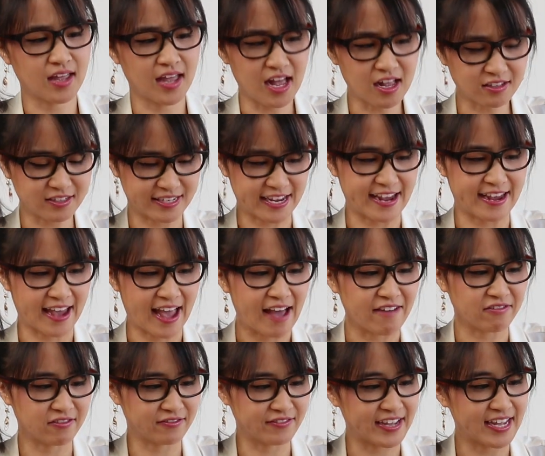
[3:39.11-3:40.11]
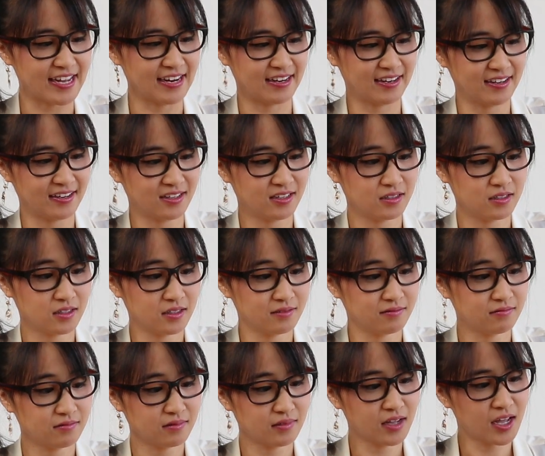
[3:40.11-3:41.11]
"I'll take half of it."
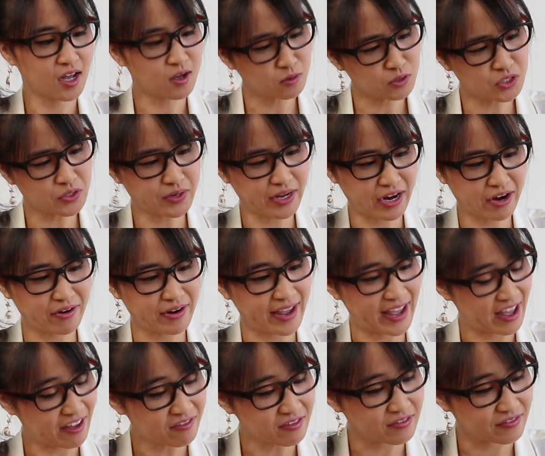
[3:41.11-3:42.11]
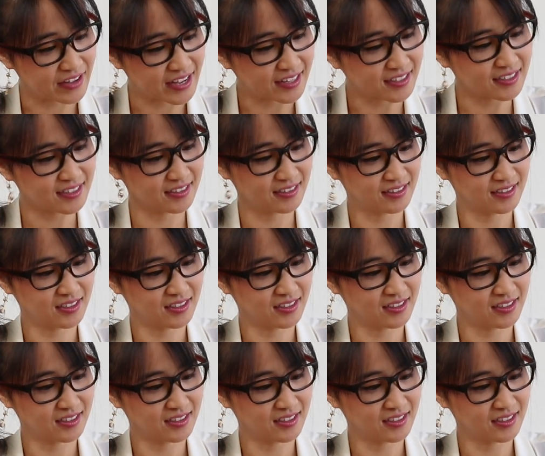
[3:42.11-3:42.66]
"How would you carry half of it?"